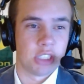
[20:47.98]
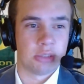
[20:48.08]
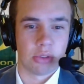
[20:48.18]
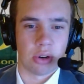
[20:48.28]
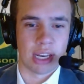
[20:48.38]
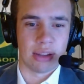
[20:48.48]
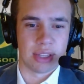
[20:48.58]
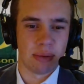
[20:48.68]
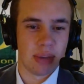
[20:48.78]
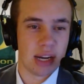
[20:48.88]
Just throwing that out
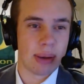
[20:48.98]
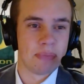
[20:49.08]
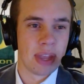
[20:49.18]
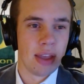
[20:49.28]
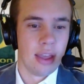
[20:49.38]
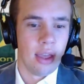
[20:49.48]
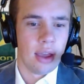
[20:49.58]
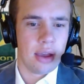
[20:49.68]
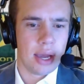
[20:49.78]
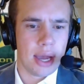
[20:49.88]
there. Anyway,
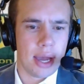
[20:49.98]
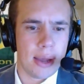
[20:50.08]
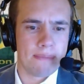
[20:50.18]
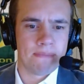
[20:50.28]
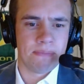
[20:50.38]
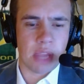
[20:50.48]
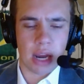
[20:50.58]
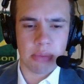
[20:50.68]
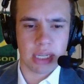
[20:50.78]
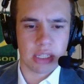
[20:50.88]

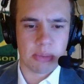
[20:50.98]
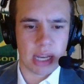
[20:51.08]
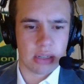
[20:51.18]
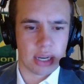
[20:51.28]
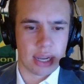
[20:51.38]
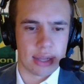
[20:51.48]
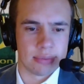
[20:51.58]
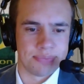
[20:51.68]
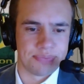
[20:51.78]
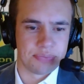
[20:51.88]
not a big expansion guy.
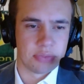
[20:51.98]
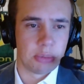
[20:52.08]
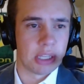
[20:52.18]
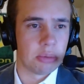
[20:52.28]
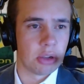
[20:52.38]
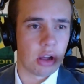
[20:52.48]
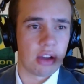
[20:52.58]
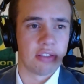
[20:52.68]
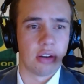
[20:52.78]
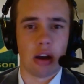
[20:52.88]
Spencer
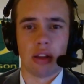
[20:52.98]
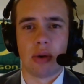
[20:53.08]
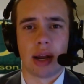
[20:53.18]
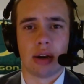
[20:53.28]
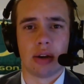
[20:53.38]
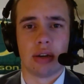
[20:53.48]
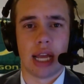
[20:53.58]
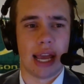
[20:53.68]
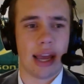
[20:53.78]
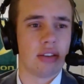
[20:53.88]
McLaughlin, on the record,
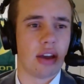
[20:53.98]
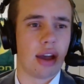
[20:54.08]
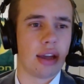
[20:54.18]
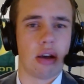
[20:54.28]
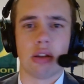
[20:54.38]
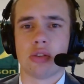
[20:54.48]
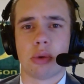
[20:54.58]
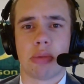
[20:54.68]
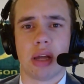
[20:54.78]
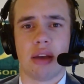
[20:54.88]
anti-college
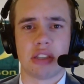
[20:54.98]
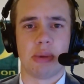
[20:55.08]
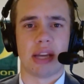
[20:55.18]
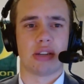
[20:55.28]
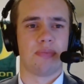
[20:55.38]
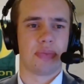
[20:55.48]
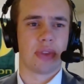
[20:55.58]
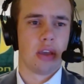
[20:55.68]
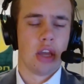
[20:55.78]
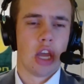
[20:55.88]
football playoff expansion.
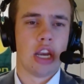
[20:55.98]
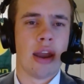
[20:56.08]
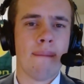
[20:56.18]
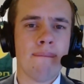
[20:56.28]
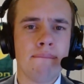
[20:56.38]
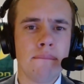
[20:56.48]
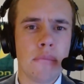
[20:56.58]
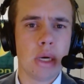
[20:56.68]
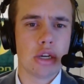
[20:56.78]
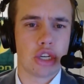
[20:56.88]

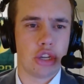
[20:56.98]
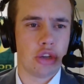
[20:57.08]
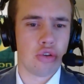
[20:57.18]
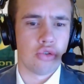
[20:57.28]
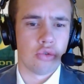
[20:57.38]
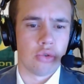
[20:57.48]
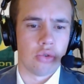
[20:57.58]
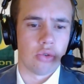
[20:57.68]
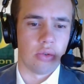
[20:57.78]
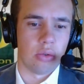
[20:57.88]
Number
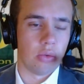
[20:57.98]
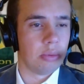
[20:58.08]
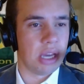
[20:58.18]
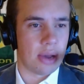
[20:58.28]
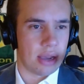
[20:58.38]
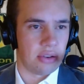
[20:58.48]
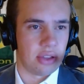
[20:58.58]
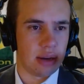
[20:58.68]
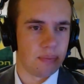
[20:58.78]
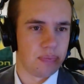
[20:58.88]
two will be Ohio
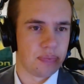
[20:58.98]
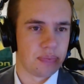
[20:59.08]
State.